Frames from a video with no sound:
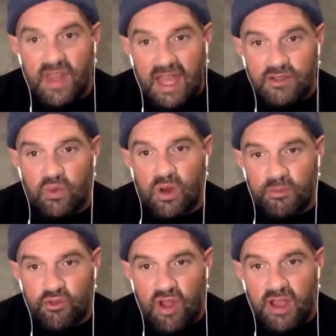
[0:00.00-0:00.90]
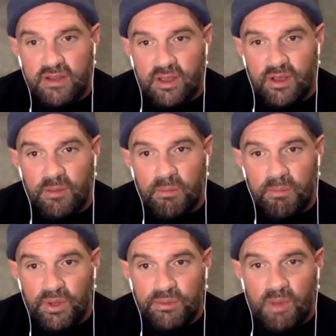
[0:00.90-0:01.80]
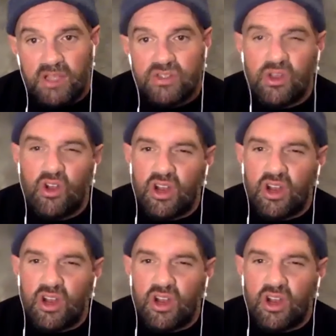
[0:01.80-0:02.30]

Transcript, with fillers: and that's where I'm trying to build muscle,